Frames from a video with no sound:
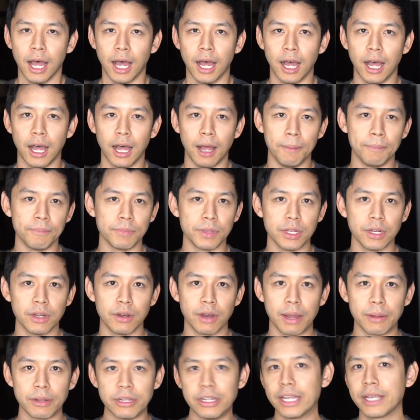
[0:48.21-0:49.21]

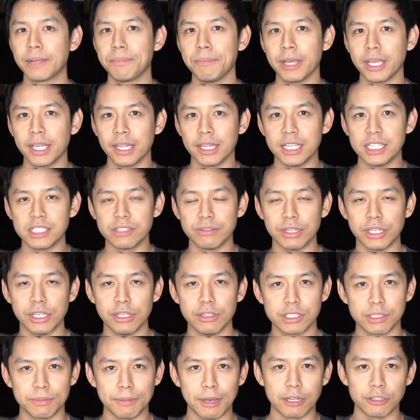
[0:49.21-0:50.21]
I like making these
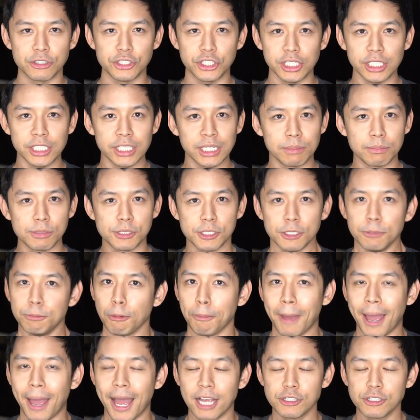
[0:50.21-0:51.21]
videos about Chia. I'm
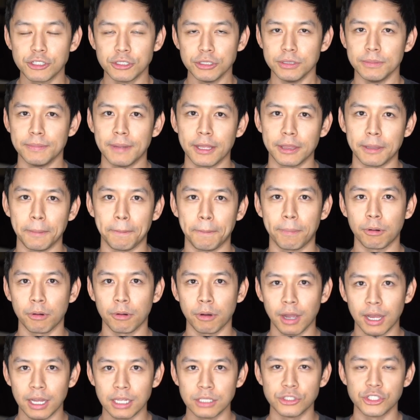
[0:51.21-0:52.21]
super passionate about the
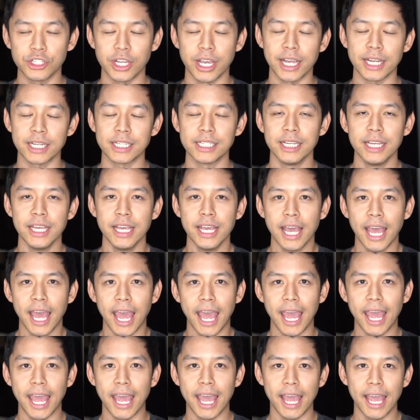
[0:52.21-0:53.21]
project,
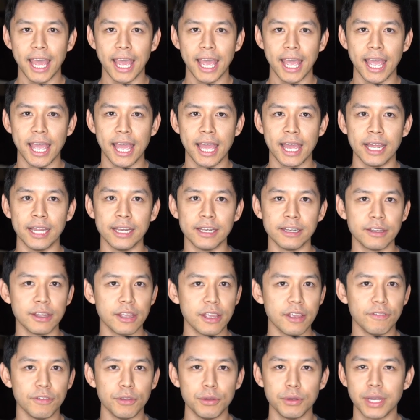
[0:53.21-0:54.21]
and
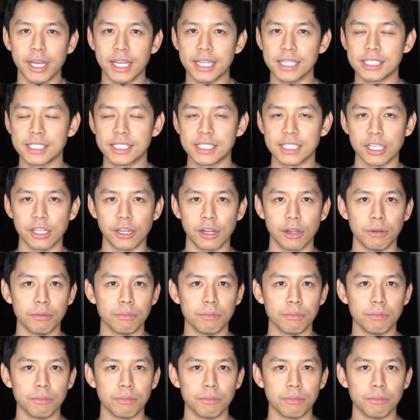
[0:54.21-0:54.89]
if you guys,